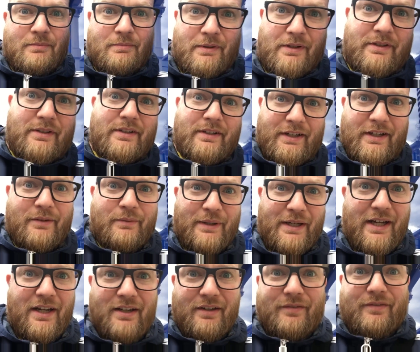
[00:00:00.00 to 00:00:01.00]
but today
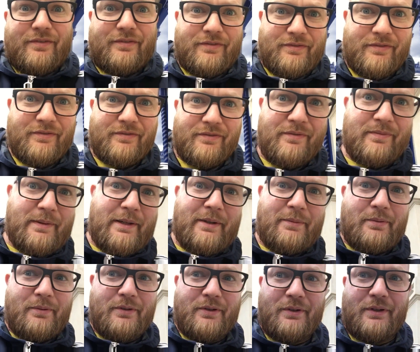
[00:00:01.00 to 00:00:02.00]
we have
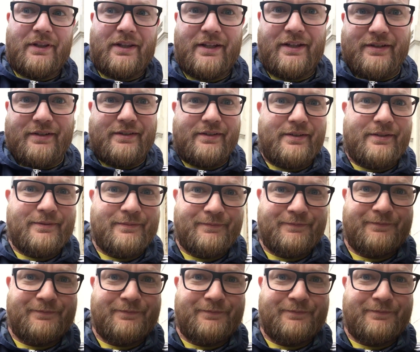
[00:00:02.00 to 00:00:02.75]
people doing this.